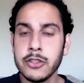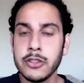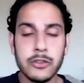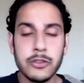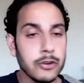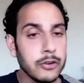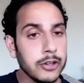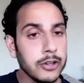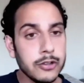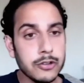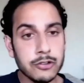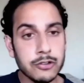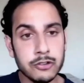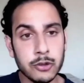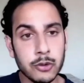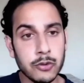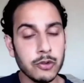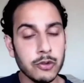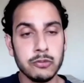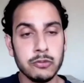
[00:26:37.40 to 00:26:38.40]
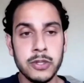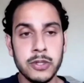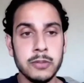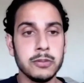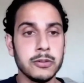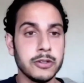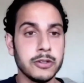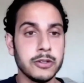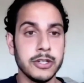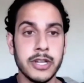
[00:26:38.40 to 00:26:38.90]
30 or so of those
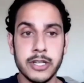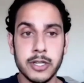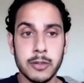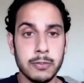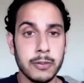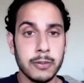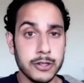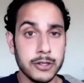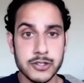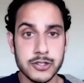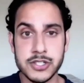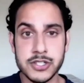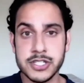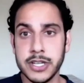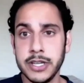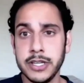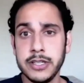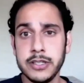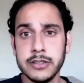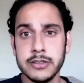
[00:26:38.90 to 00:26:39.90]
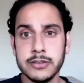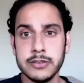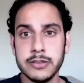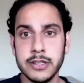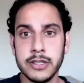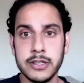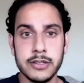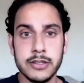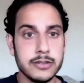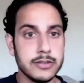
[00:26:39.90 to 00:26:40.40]
people are going to end up on your site,
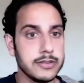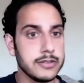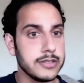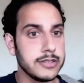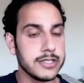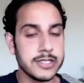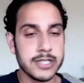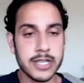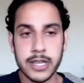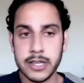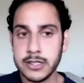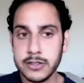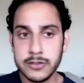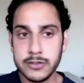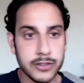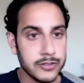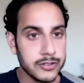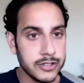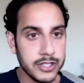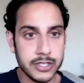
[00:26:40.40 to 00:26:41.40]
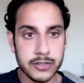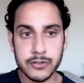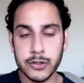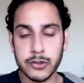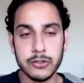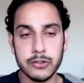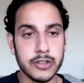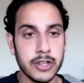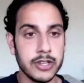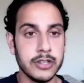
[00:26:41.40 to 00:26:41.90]
and 10 to 15 of
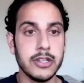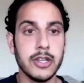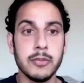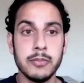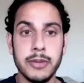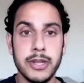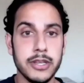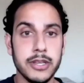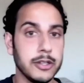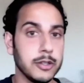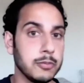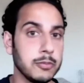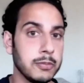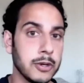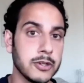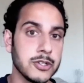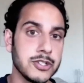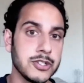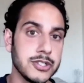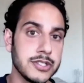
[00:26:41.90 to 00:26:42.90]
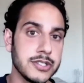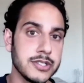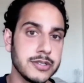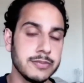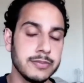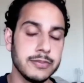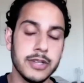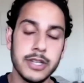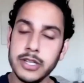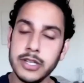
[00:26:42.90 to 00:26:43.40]
those end up making a
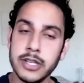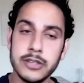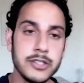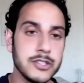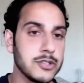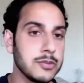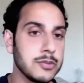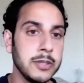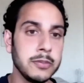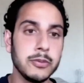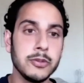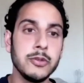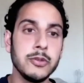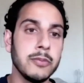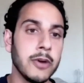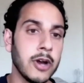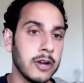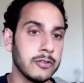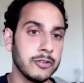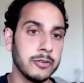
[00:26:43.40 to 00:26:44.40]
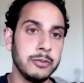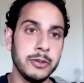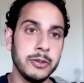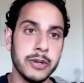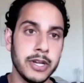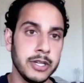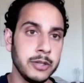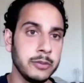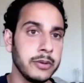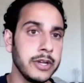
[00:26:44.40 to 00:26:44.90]
purchase. Again, these are people who bought from you
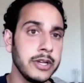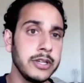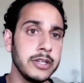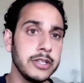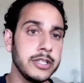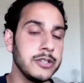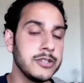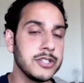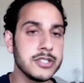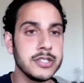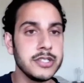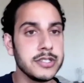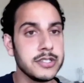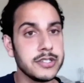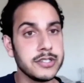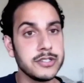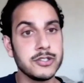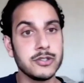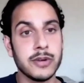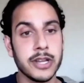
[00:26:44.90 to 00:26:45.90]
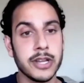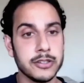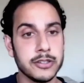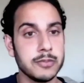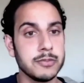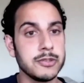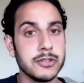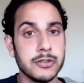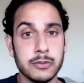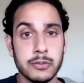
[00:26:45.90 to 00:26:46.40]
anyway. You just needed to direct
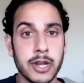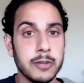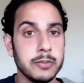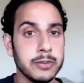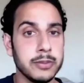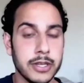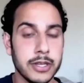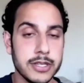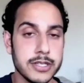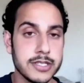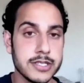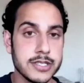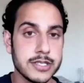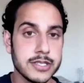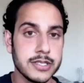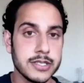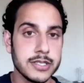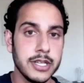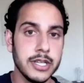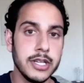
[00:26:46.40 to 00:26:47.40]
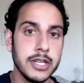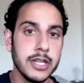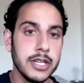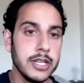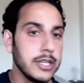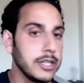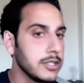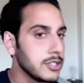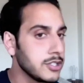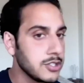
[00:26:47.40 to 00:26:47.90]
them to the right place.
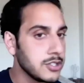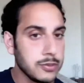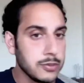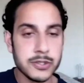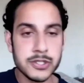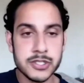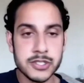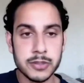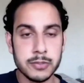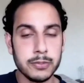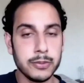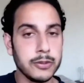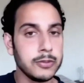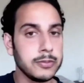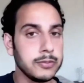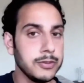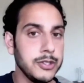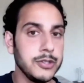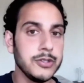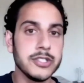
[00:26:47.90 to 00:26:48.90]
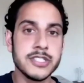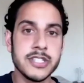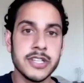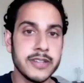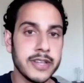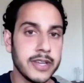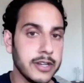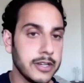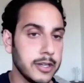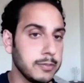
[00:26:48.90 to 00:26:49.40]
Super simple. You could set
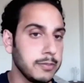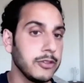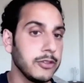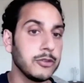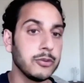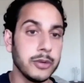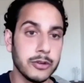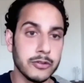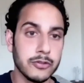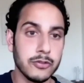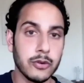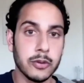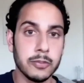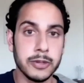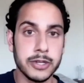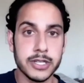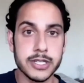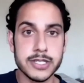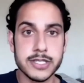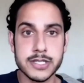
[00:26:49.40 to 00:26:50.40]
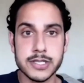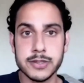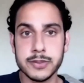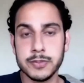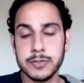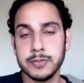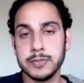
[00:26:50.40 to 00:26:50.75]
that up in 3 or 4 minutes.